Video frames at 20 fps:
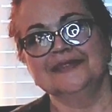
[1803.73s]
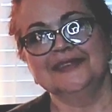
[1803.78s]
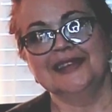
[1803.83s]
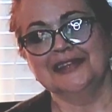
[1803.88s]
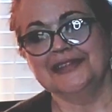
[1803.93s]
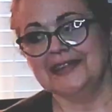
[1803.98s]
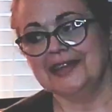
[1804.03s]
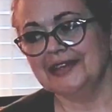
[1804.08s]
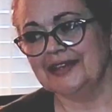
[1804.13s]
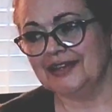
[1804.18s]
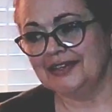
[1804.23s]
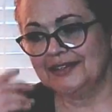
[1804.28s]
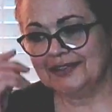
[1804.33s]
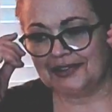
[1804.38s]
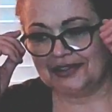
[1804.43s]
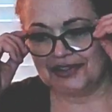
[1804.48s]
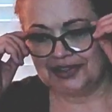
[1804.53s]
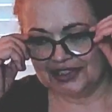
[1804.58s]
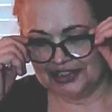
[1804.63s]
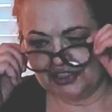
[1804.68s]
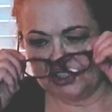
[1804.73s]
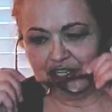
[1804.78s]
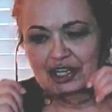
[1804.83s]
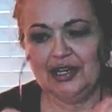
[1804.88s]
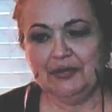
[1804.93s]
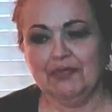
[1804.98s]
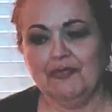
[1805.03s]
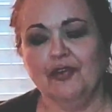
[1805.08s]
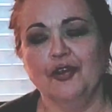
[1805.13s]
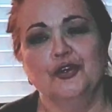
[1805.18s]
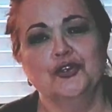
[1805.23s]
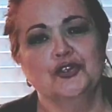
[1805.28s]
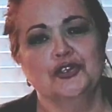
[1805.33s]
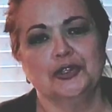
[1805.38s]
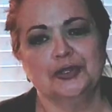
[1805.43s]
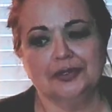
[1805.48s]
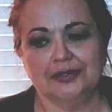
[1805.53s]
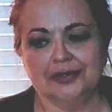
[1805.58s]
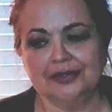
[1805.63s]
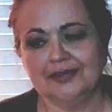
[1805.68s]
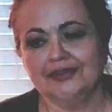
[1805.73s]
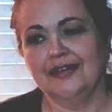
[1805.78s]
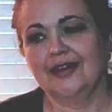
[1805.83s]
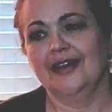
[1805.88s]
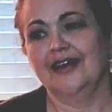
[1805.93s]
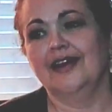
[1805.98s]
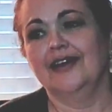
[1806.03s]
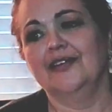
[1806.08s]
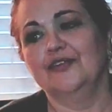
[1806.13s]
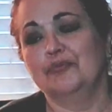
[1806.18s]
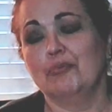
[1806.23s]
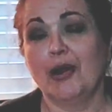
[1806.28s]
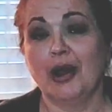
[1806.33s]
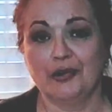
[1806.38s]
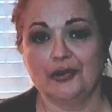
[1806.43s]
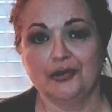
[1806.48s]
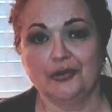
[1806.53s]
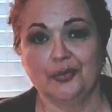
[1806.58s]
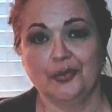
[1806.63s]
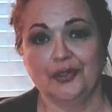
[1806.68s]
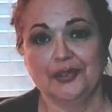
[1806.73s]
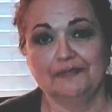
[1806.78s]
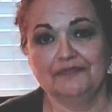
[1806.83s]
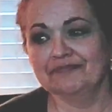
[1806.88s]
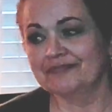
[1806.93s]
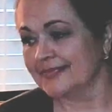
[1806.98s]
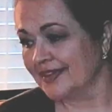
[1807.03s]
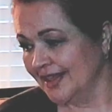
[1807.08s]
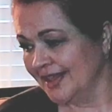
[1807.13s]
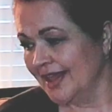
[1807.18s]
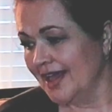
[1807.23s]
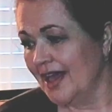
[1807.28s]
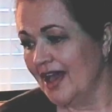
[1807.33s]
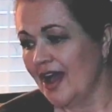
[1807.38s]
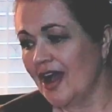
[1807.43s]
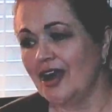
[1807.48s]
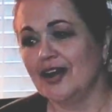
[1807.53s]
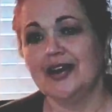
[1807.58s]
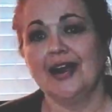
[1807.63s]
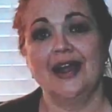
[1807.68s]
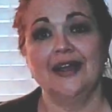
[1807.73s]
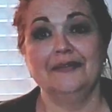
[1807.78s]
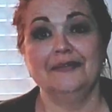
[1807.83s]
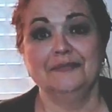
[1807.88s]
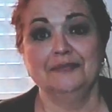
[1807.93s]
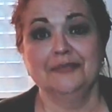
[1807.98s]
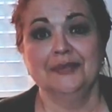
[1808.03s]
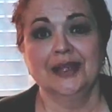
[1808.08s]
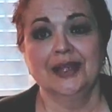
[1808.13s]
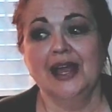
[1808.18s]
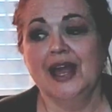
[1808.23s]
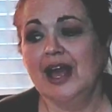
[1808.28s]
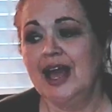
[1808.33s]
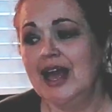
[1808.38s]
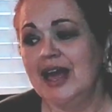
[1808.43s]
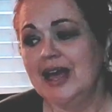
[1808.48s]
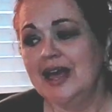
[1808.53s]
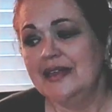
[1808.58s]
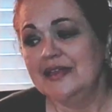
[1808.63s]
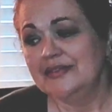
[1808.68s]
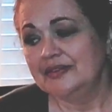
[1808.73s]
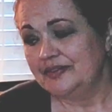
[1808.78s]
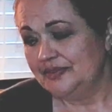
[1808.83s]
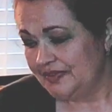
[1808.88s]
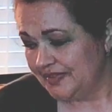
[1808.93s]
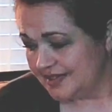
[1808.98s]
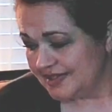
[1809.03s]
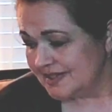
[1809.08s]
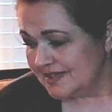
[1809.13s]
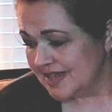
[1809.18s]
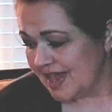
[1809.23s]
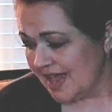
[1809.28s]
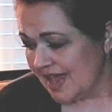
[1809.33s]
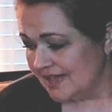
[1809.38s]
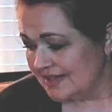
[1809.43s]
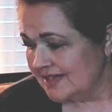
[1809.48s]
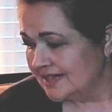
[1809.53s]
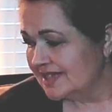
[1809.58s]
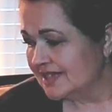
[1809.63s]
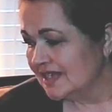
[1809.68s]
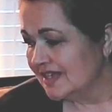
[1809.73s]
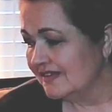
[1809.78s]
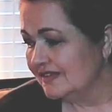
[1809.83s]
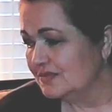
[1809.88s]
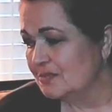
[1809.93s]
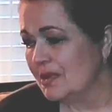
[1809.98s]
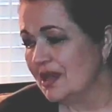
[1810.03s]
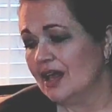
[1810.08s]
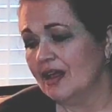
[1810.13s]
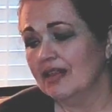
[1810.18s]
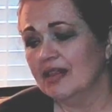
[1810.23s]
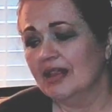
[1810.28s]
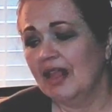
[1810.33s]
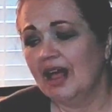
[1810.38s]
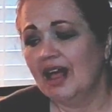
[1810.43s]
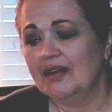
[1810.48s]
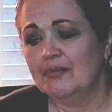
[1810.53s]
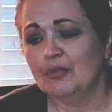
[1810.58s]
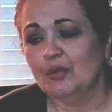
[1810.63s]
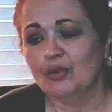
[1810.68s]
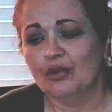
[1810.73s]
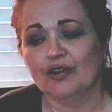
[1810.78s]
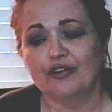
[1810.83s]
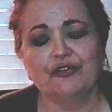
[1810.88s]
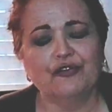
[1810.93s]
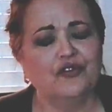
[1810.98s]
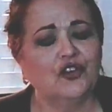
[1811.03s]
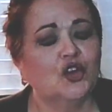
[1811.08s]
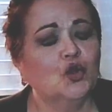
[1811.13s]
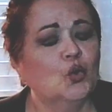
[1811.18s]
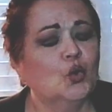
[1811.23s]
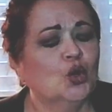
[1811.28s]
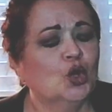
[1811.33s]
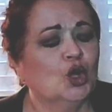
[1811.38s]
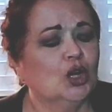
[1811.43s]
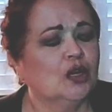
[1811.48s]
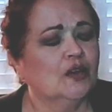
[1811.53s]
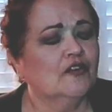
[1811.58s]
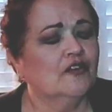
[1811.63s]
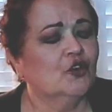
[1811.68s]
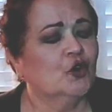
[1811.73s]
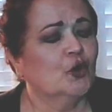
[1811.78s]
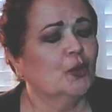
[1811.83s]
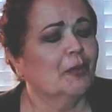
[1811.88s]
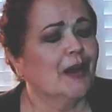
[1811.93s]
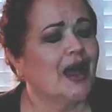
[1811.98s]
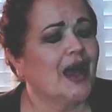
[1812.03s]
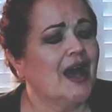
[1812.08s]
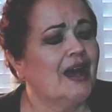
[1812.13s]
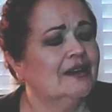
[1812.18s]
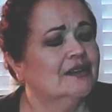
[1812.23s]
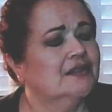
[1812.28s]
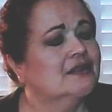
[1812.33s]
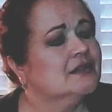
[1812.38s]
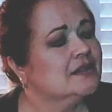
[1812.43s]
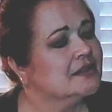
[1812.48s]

than the, the cheap version of modern one. All right. This, this gives me a lot more fuel for my